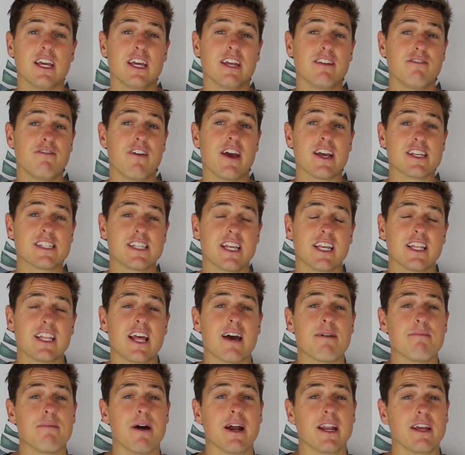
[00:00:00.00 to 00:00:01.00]
investing
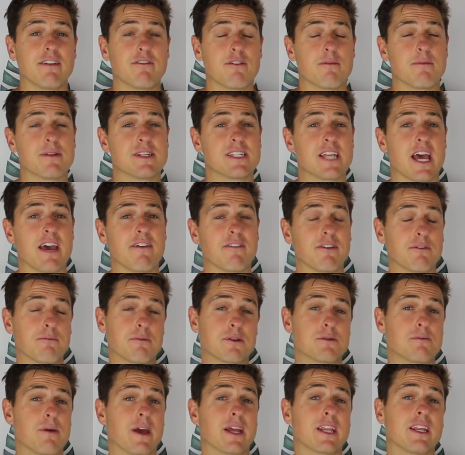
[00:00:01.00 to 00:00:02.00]
that money from a saving
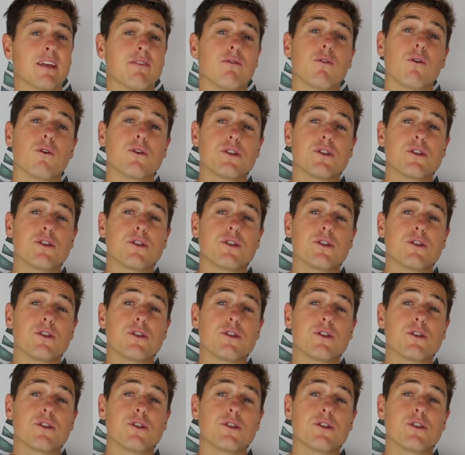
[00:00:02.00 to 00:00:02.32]
perspective,